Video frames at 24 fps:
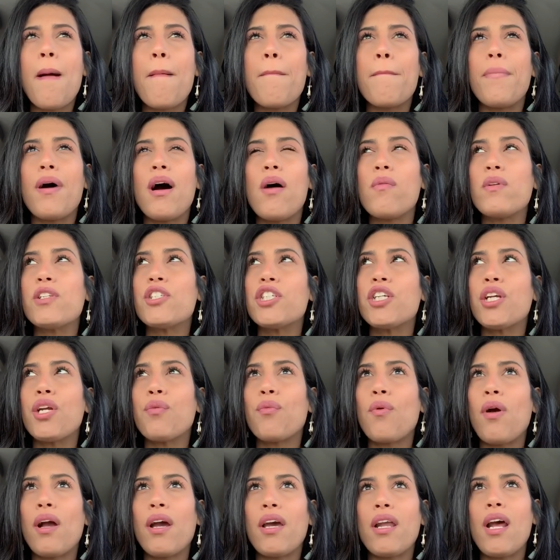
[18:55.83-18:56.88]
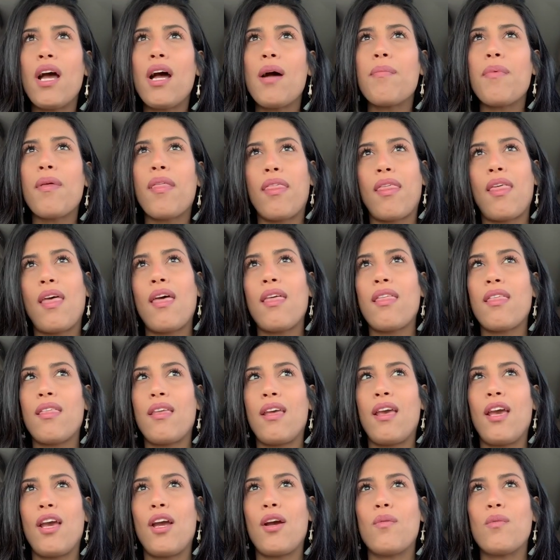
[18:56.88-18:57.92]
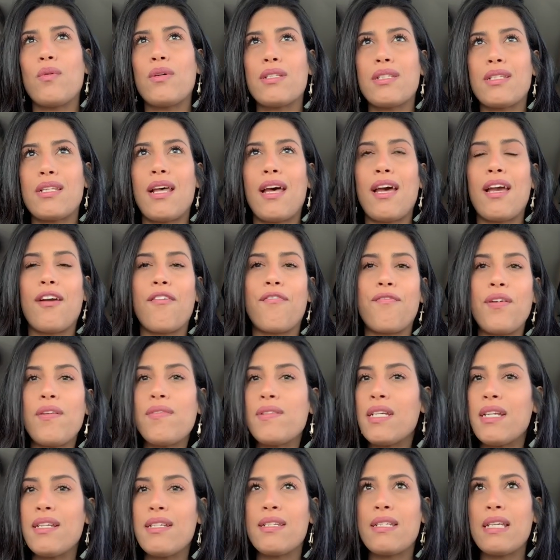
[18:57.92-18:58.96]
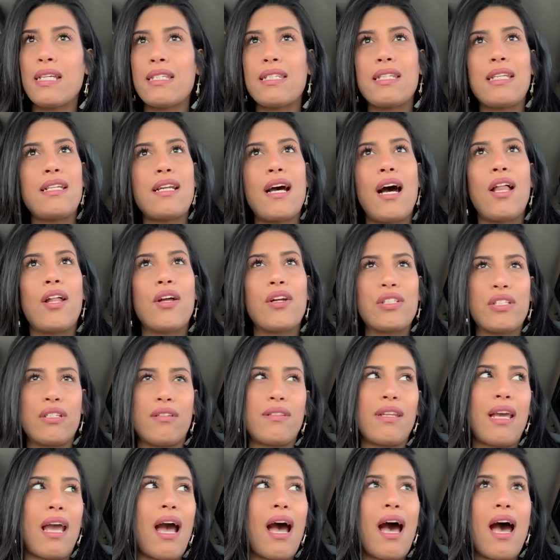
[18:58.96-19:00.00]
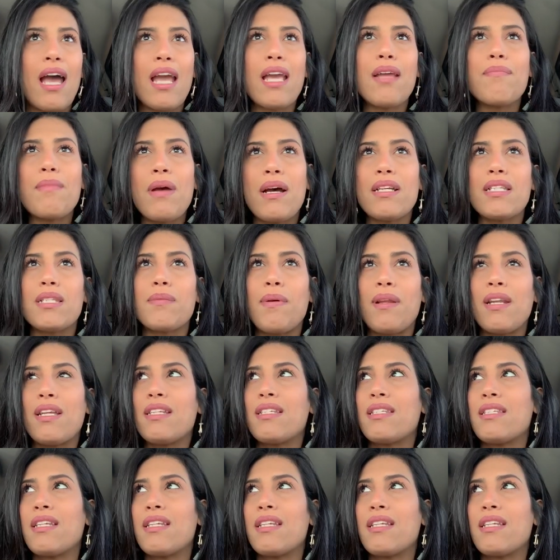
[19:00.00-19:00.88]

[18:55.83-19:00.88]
But when she rung it up, that thing was like $15, $16. I was like, I'm not spending